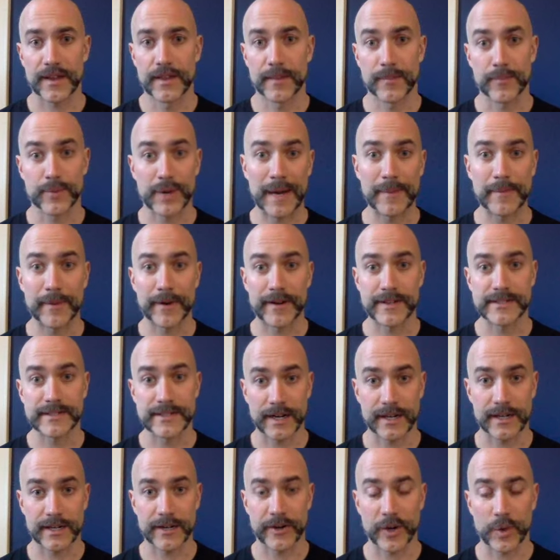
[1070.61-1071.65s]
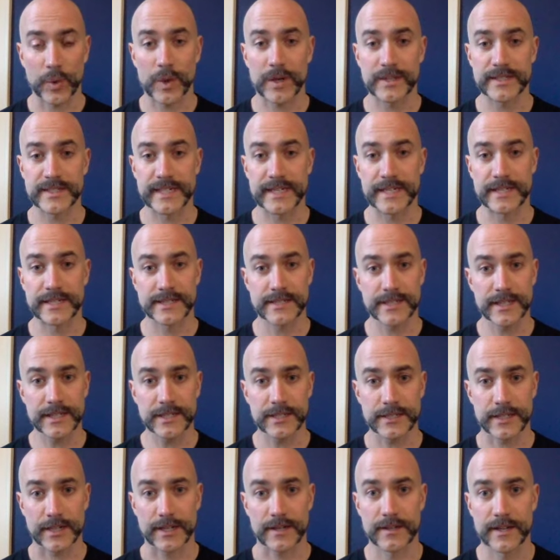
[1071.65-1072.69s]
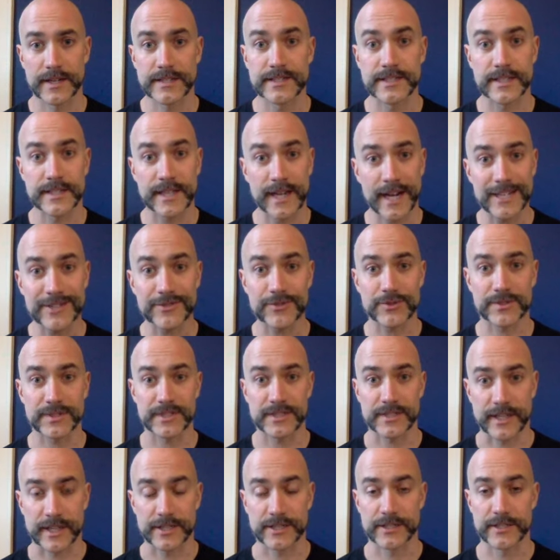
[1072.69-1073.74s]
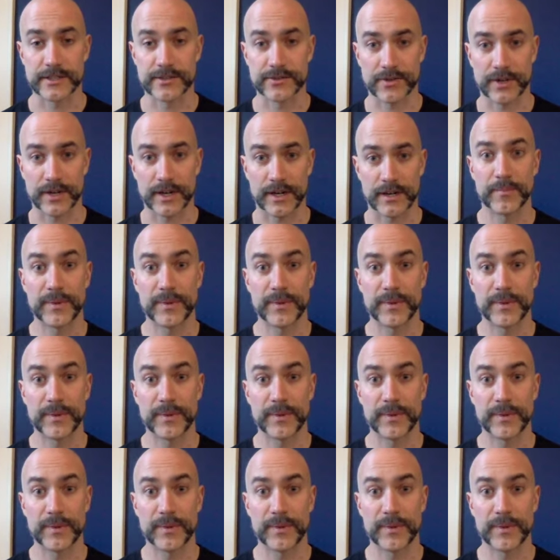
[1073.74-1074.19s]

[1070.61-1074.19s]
the primary-secondary quality distinction is a natural distinction to draw,